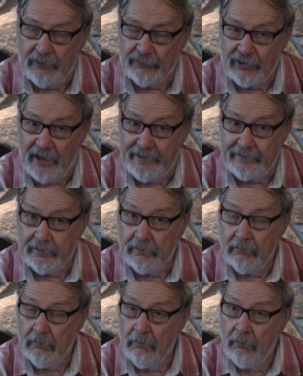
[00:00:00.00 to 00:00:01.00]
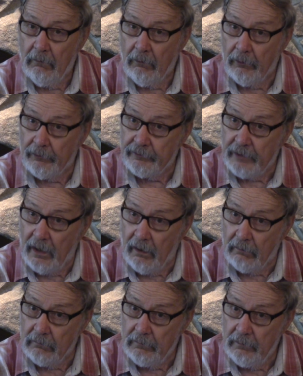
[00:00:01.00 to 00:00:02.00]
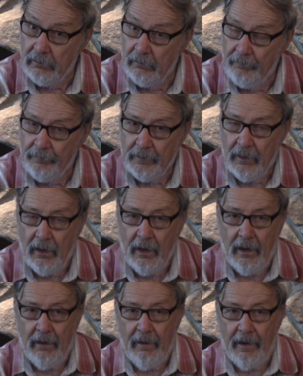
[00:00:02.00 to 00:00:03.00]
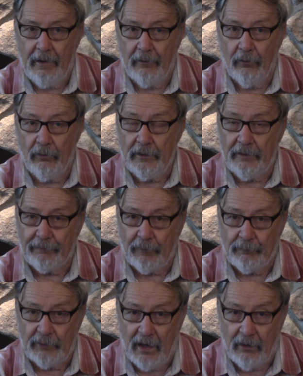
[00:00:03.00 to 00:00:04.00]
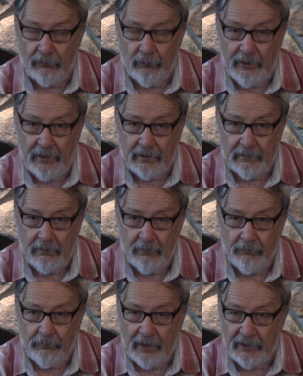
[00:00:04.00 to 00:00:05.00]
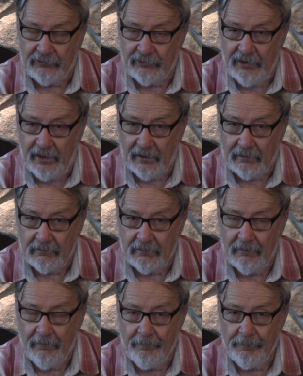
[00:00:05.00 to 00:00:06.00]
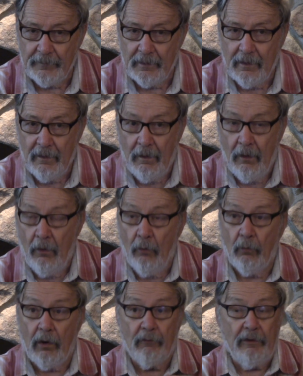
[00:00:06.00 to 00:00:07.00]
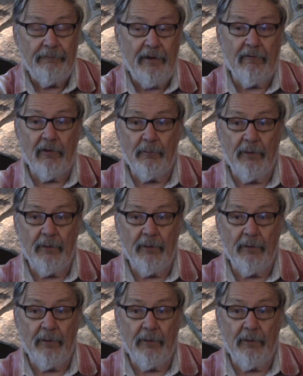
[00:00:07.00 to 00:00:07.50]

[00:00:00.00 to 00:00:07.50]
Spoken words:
sight or sound, and only from downwind by scent, where we've never